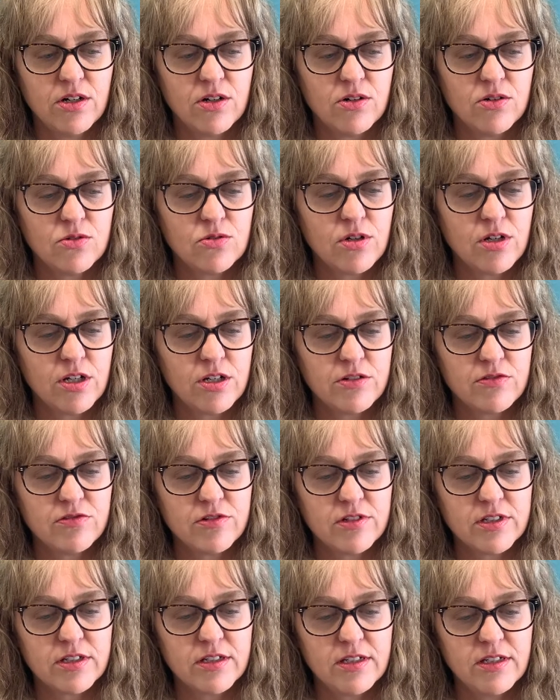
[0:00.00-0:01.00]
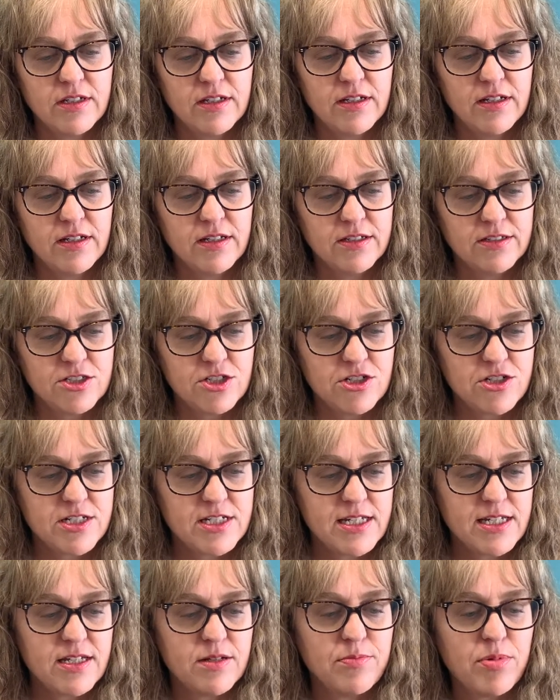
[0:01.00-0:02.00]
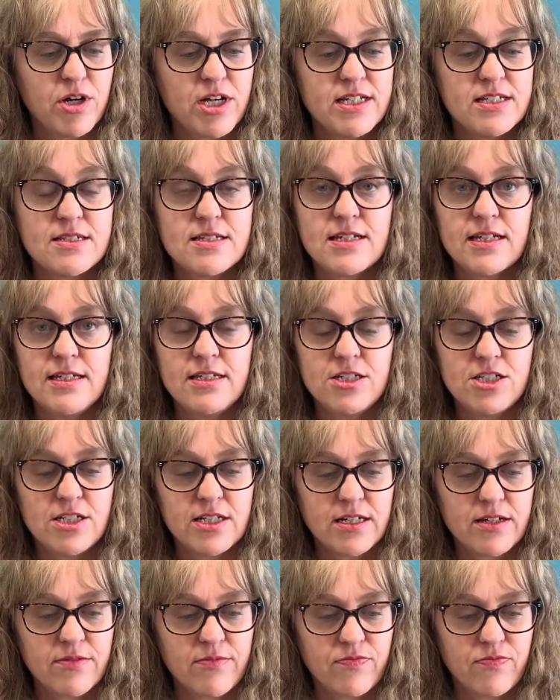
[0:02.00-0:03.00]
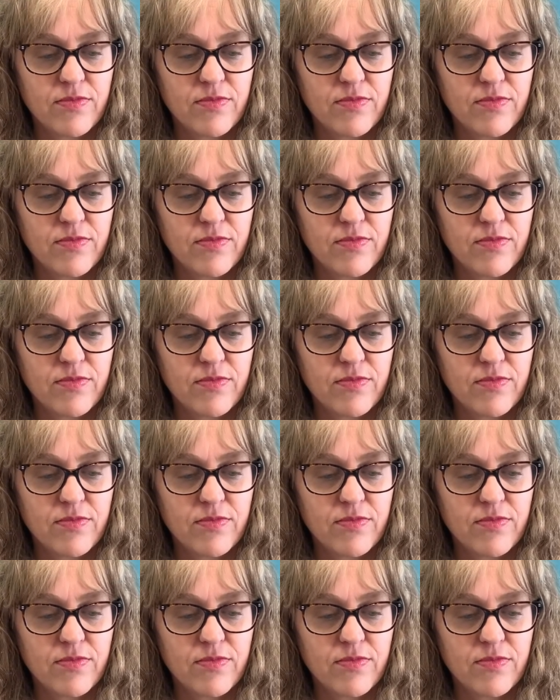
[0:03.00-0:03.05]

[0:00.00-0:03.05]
all over Judea by his teaching.